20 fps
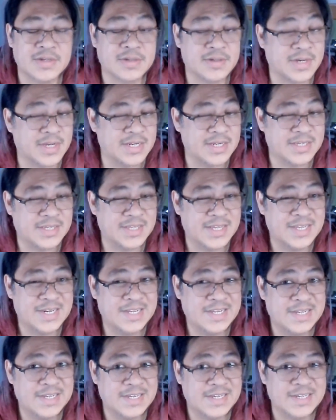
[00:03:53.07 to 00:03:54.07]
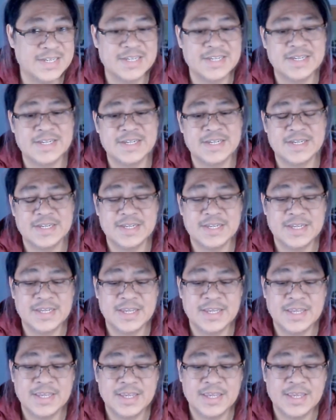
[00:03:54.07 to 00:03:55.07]
antenna,
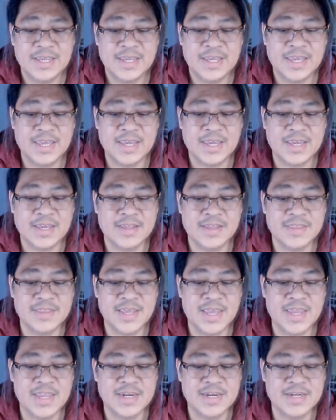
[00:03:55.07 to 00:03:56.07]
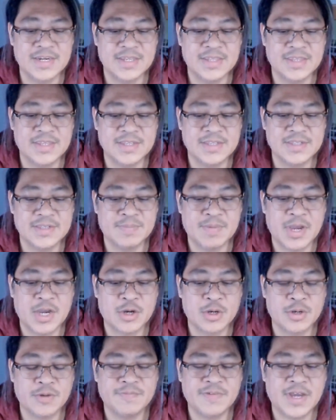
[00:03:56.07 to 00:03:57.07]
and this is
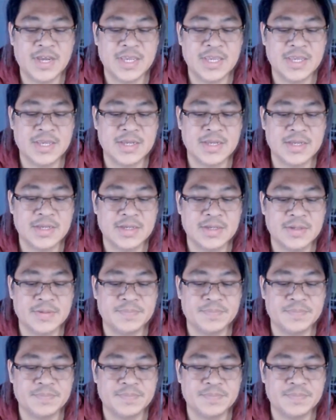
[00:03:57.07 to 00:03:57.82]
powered via